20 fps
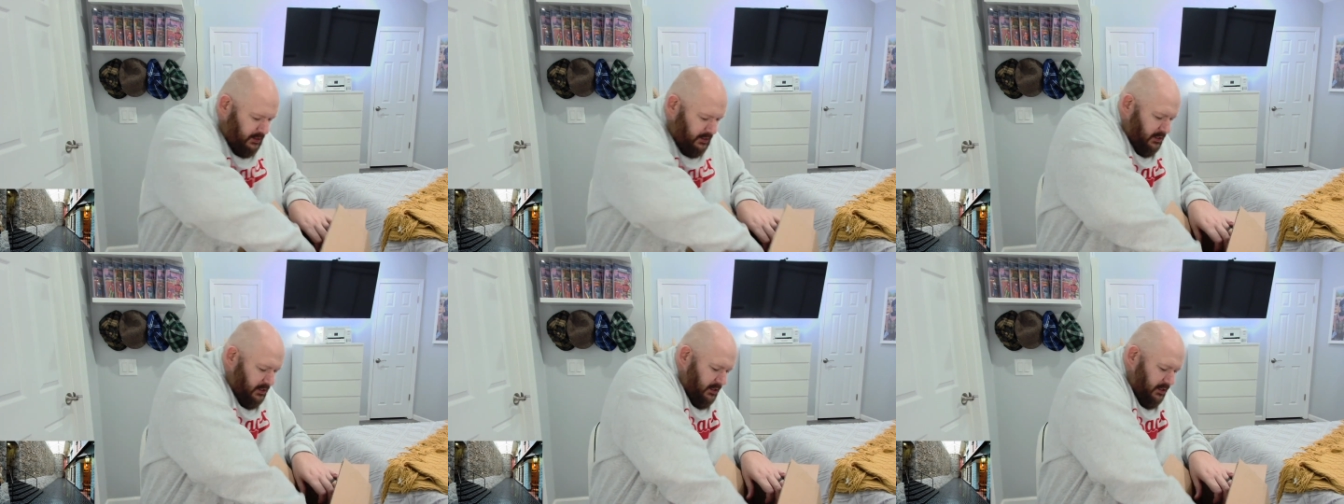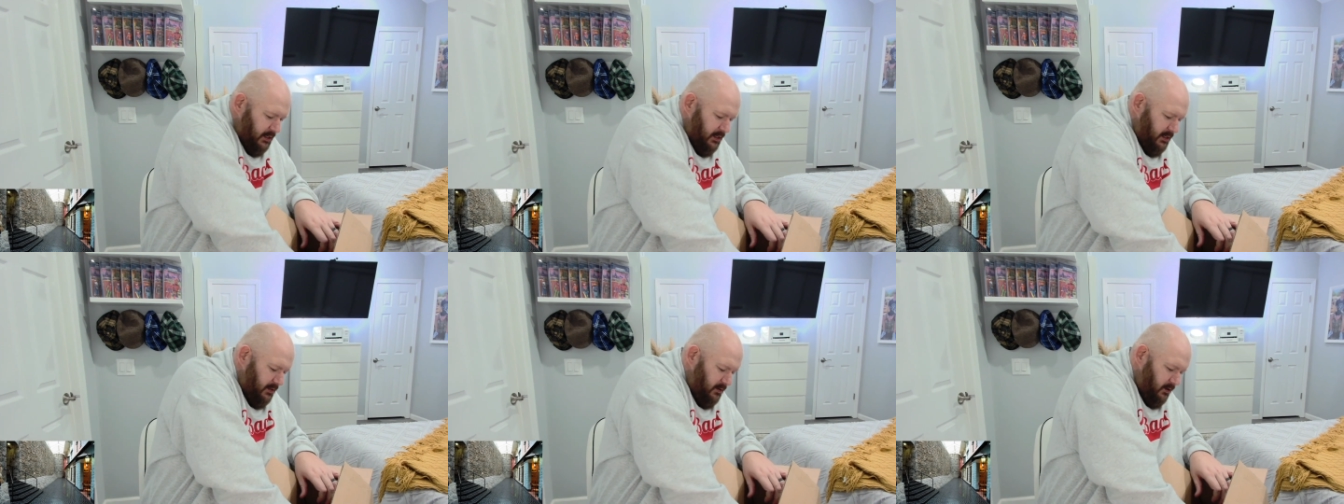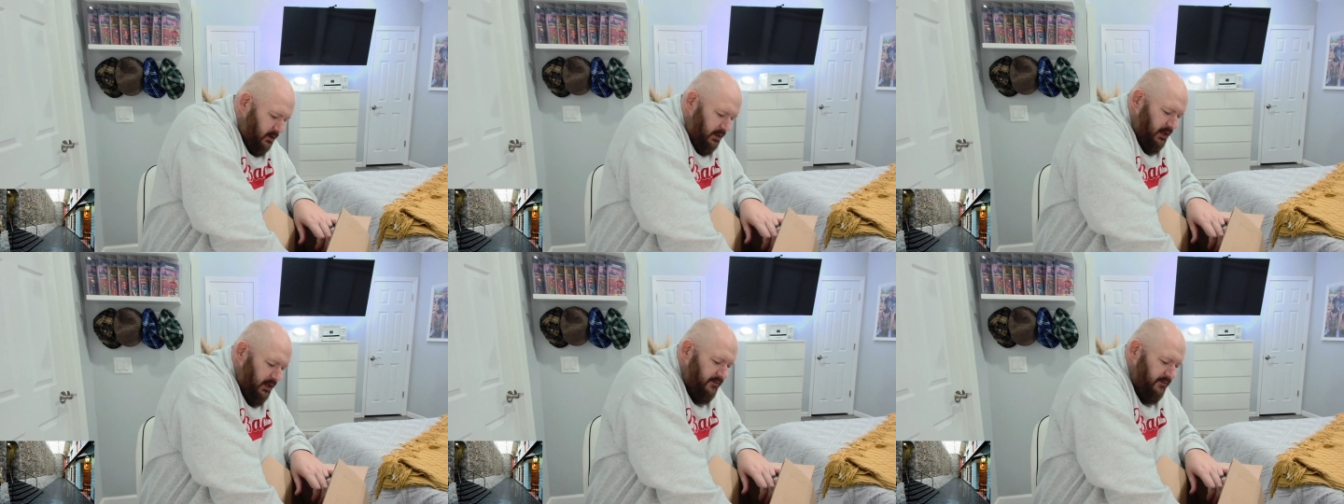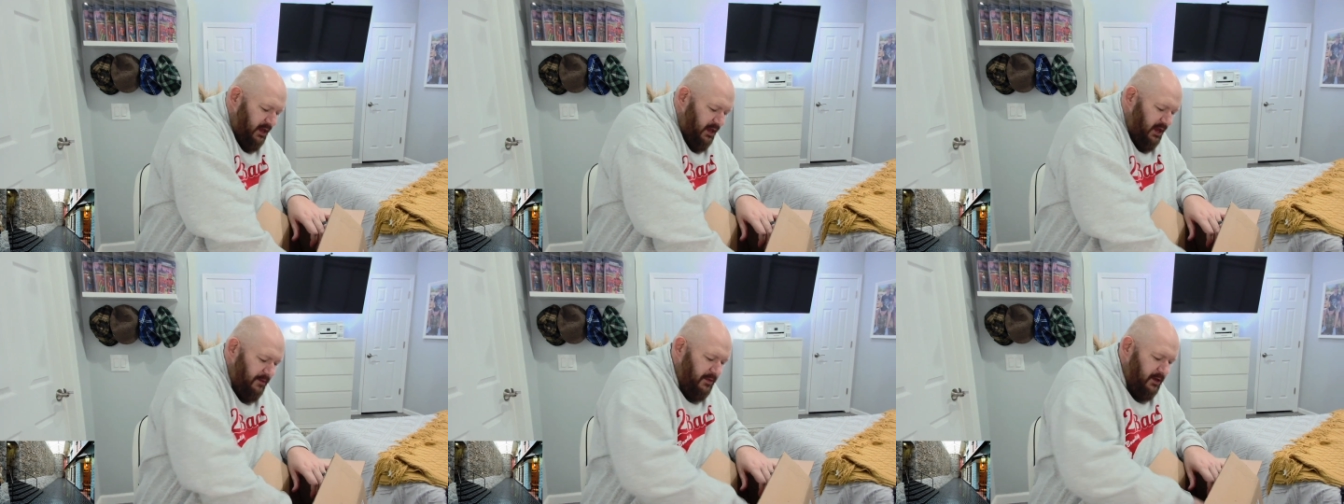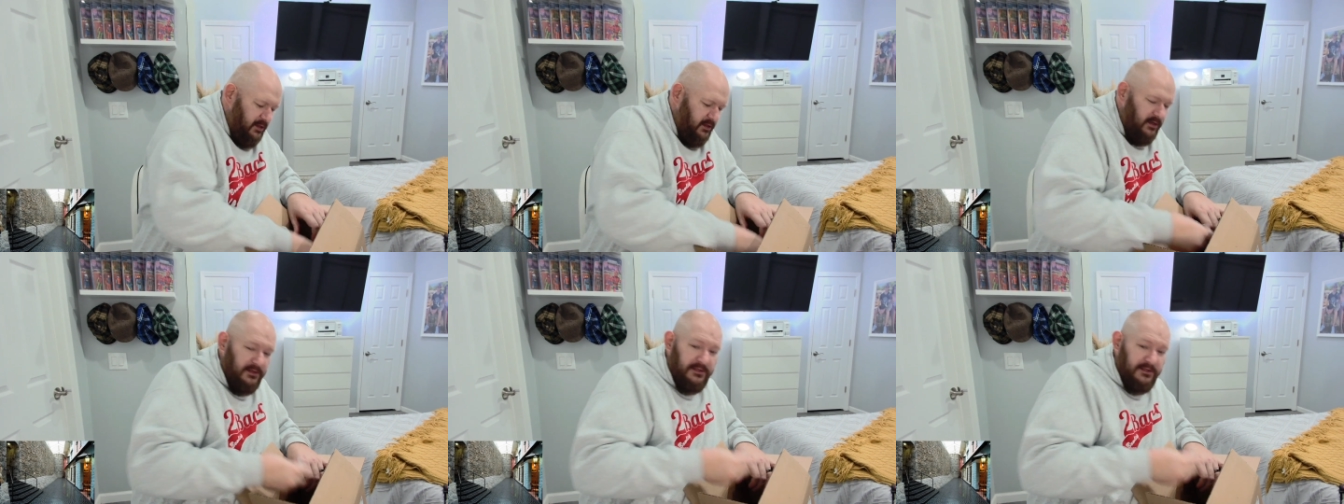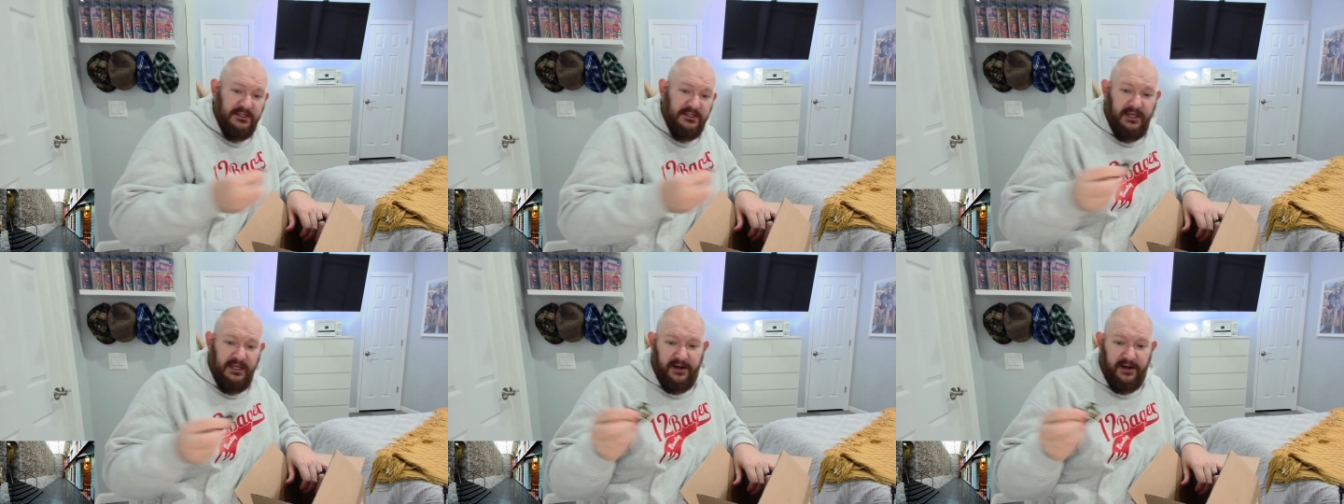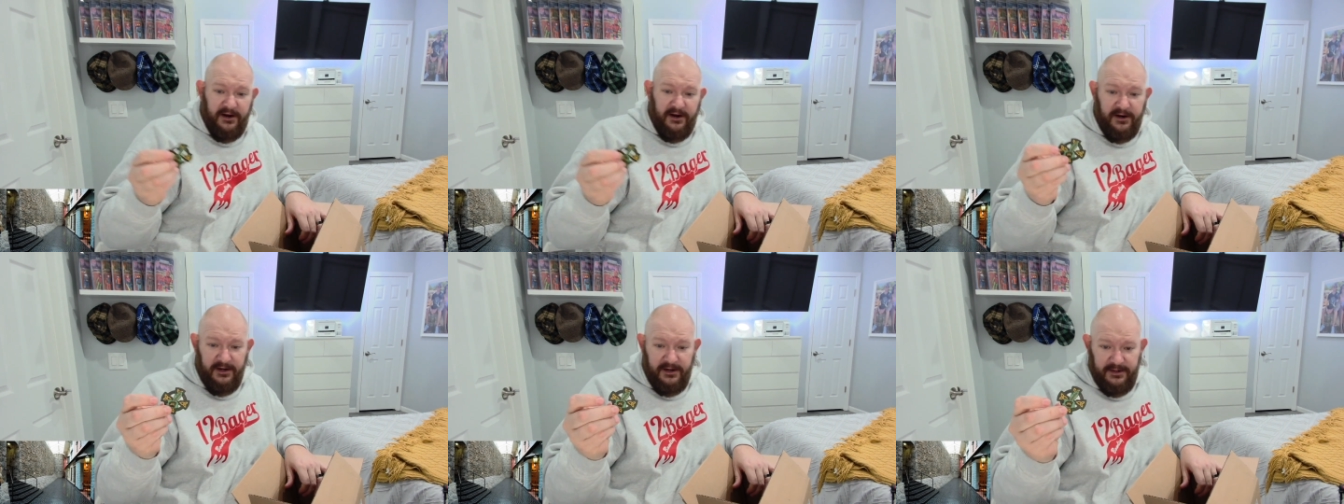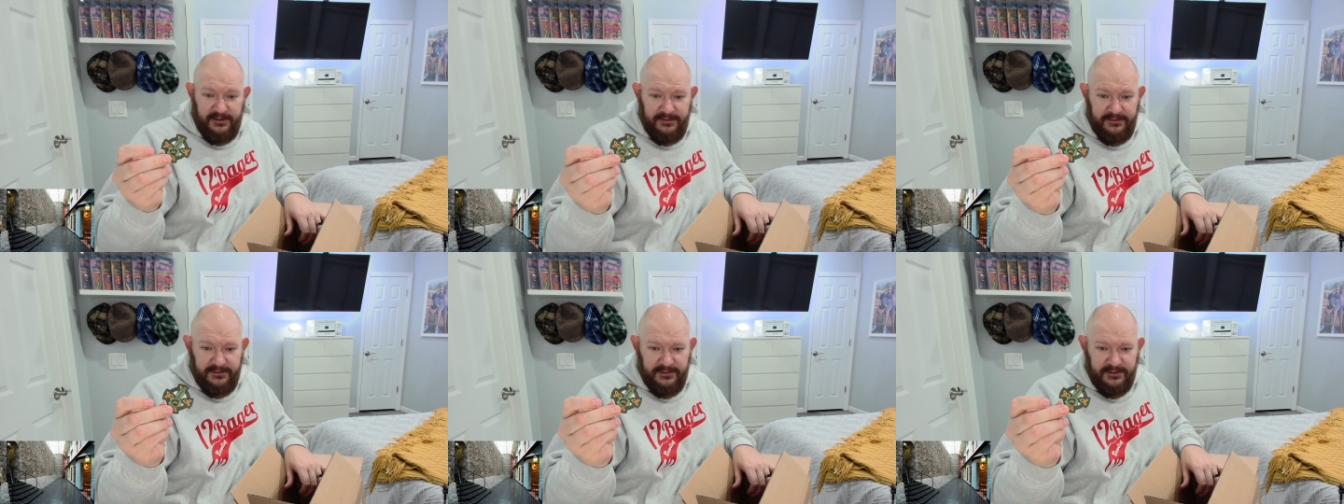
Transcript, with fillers: And, oh, they even gave me a little sticker,